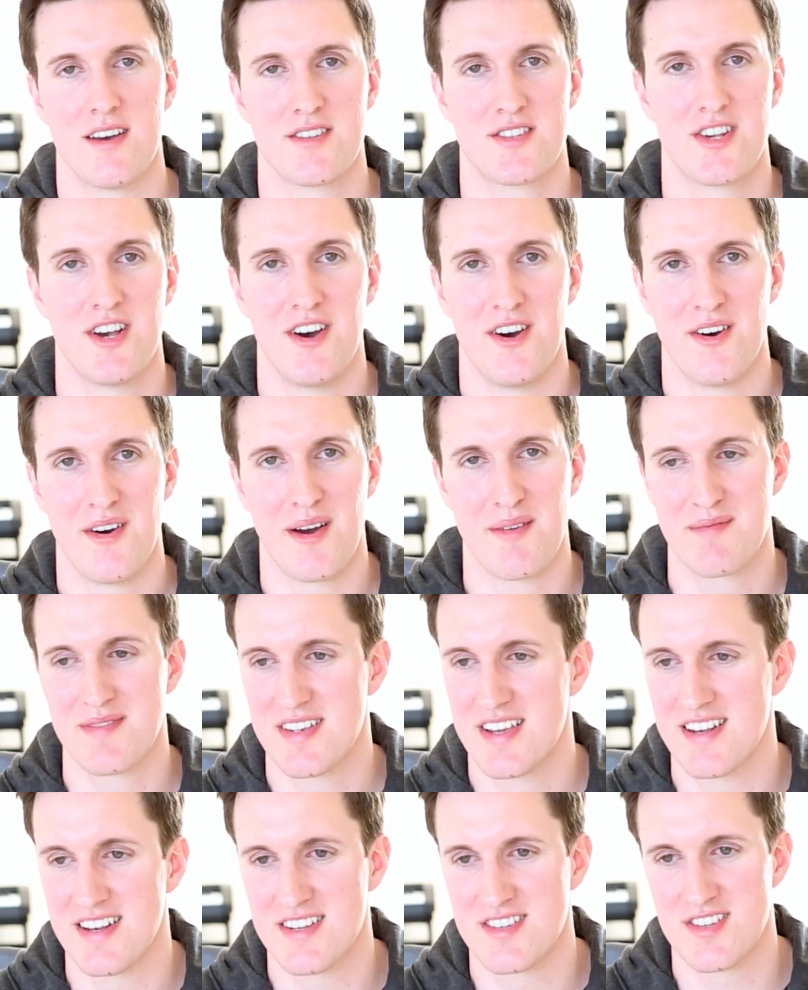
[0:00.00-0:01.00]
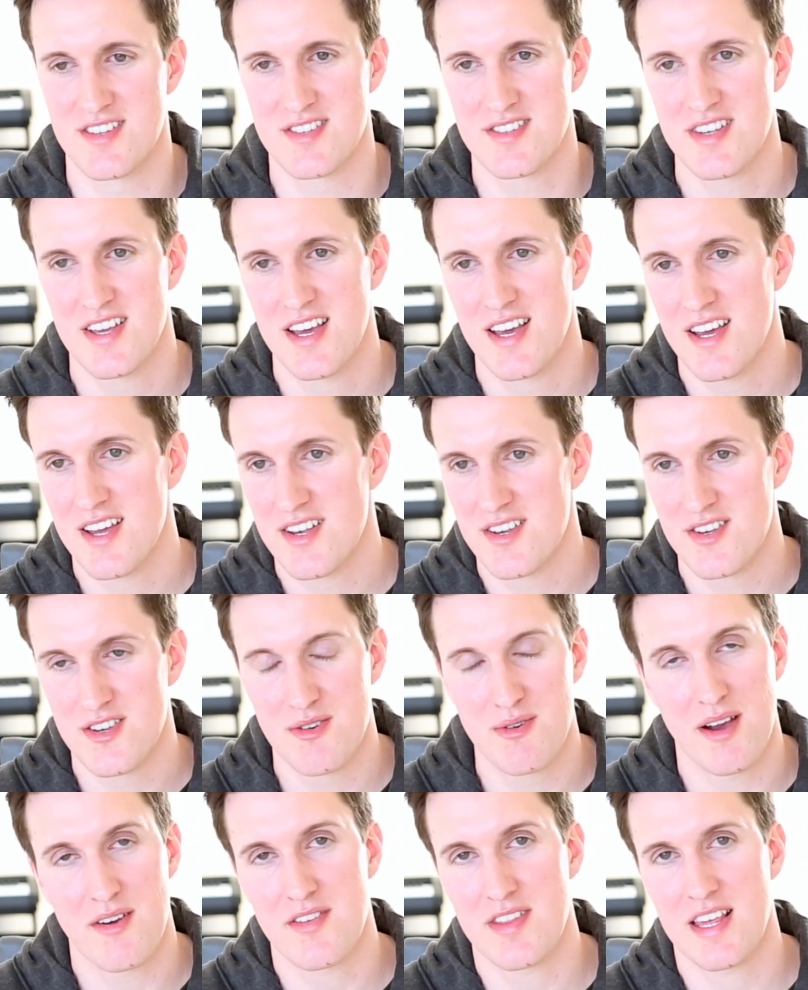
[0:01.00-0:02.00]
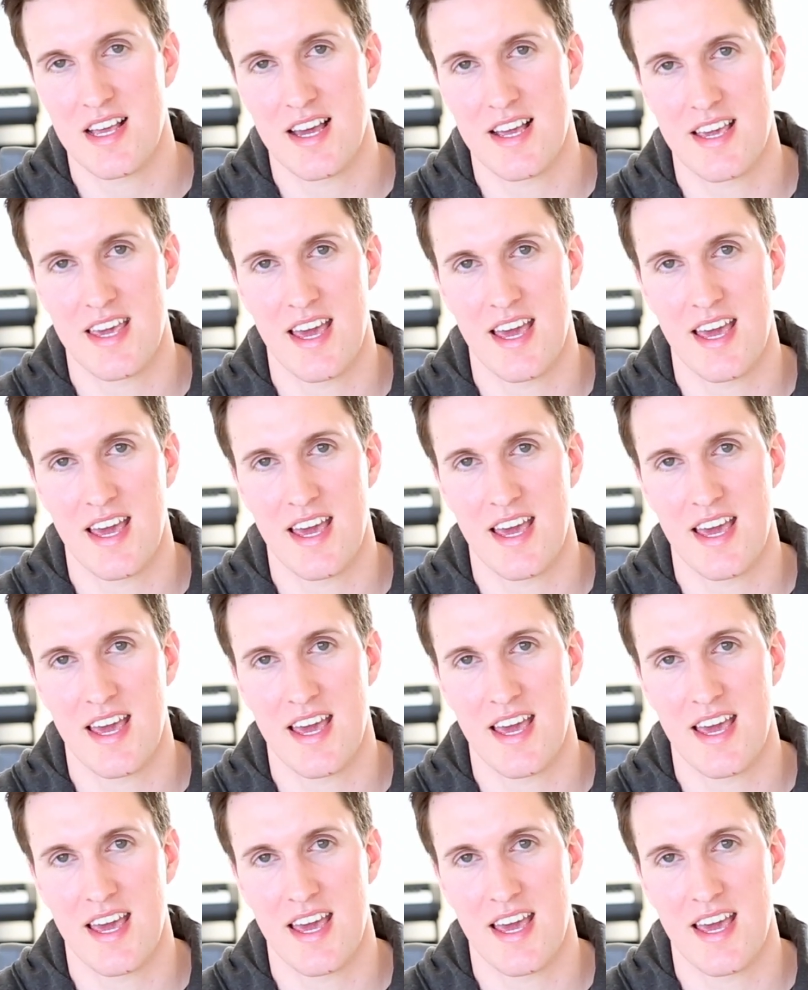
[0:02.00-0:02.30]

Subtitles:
so I'm going to just do everything I